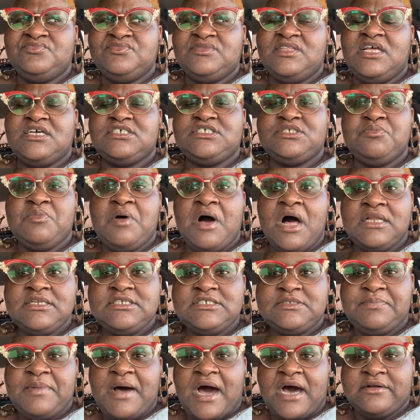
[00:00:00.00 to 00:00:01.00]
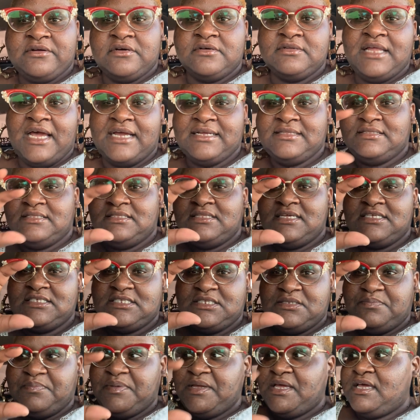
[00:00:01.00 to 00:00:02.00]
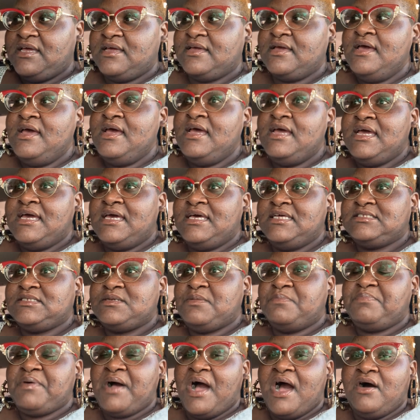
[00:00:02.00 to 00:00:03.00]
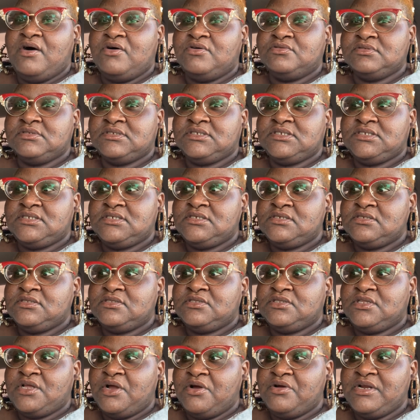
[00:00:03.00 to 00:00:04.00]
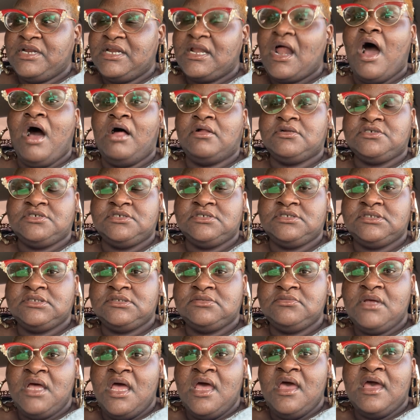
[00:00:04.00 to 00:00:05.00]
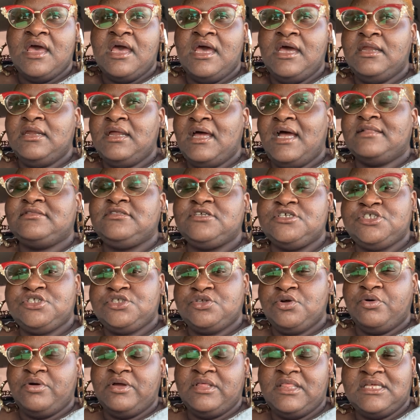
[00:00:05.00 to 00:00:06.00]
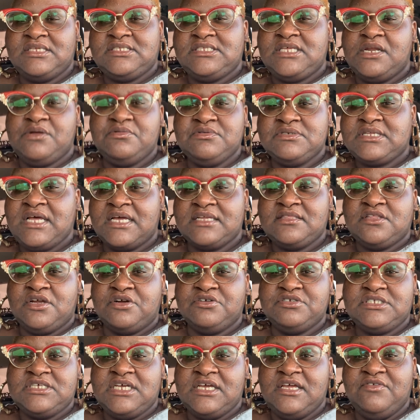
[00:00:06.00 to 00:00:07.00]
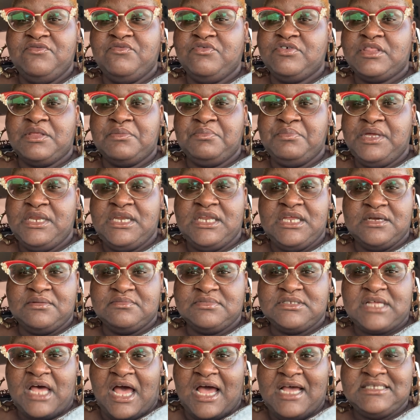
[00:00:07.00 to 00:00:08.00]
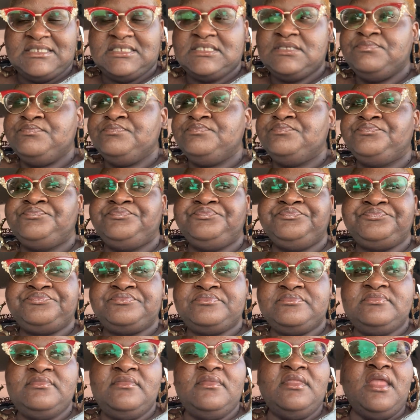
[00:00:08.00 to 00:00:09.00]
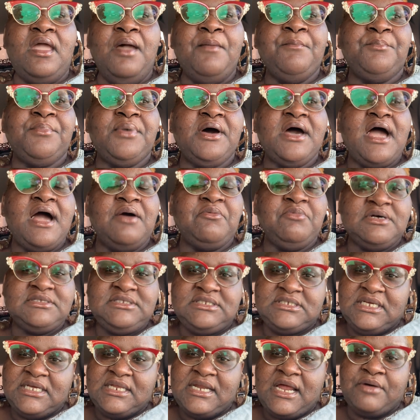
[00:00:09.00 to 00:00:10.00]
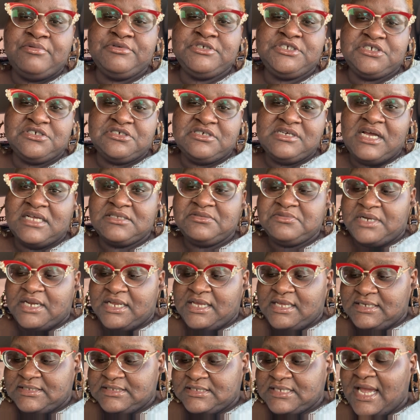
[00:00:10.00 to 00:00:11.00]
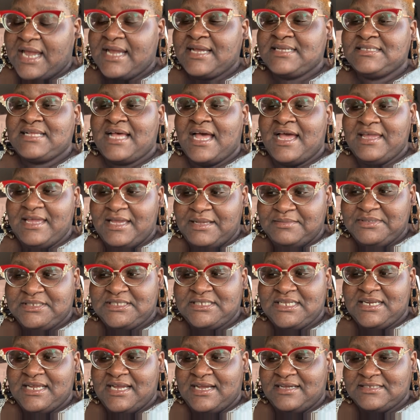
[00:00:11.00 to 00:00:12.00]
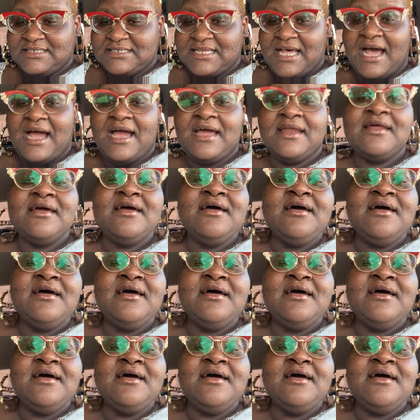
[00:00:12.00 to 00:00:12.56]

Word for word: the smallest bottle, like this big, is about $30. And at the store, they said it was like $13 for the medium size. But once again, I will show you guys when I get inside because I am sitting outside.